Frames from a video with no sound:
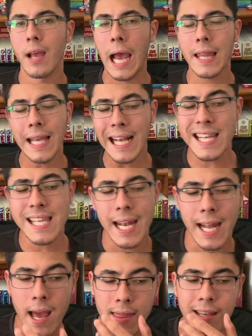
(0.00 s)
And like I
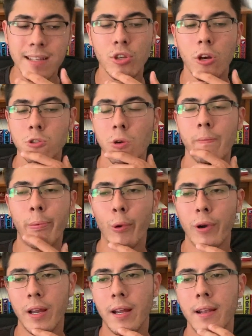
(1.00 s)
said, I think it's also
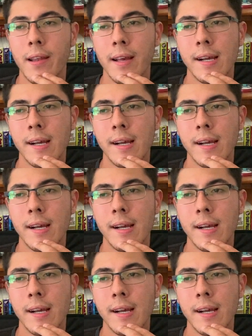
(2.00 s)
important